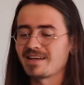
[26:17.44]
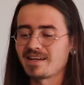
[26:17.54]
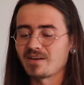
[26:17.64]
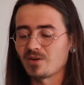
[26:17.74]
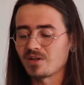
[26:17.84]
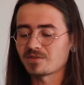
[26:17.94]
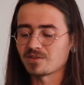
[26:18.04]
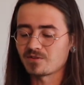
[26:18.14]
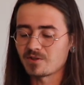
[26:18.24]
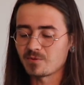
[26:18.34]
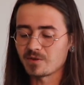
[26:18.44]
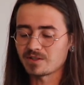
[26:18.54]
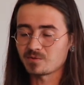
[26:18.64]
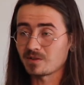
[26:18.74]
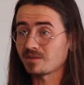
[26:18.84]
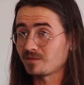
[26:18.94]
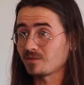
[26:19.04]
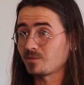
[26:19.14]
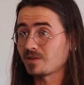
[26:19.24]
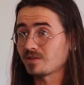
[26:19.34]
And only after the 3 weeks when
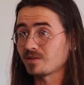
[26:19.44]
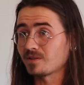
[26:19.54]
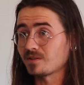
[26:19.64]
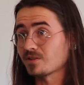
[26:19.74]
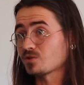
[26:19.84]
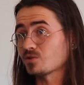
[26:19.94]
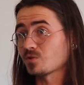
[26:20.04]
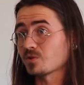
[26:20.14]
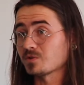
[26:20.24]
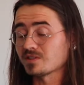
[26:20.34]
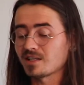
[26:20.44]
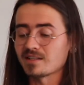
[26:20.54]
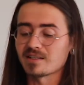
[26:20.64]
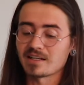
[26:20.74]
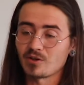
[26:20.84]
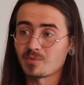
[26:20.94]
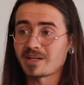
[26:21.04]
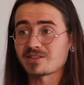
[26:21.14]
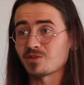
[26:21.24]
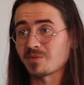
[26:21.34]
the initial story was done did I go
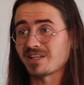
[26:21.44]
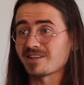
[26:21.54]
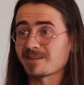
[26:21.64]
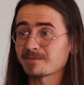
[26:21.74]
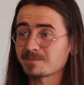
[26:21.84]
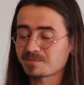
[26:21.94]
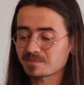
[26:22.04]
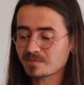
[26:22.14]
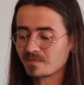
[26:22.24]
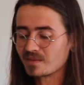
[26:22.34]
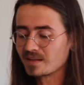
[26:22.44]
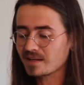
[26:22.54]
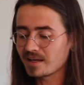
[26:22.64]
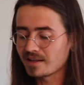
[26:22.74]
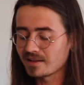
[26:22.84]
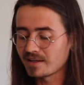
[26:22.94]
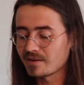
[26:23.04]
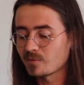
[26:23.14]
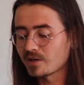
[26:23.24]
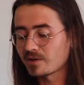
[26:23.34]
back to the beginning. And
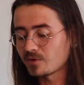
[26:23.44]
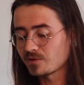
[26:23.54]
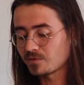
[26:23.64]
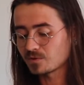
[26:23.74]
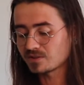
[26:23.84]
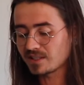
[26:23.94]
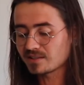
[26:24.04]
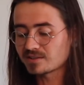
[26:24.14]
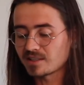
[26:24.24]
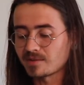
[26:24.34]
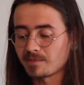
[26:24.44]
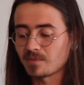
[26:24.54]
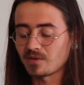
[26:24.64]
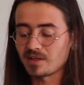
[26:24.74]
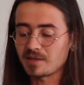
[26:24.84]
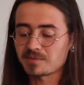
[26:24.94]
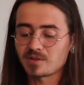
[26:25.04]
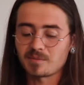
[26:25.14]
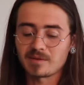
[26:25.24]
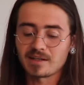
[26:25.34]
then when I wrote it for a second time on the
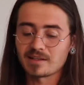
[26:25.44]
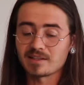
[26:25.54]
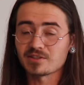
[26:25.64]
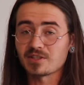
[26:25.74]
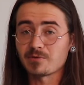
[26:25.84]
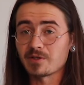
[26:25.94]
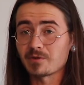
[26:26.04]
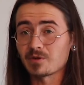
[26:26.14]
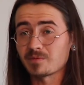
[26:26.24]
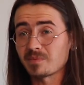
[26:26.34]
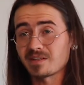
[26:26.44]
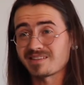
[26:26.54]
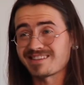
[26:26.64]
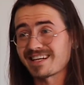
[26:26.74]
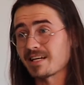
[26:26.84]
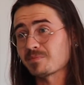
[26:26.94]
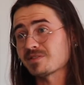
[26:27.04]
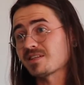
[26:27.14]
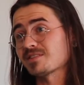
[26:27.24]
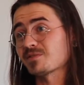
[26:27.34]
laptop, I literally rewrote about
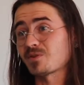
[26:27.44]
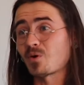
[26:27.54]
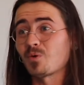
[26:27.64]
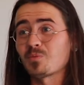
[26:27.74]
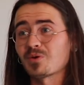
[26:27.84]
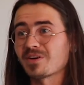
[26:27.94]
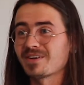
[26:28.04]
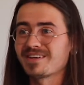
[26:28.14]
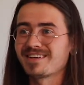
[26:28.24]
90% of the whole book.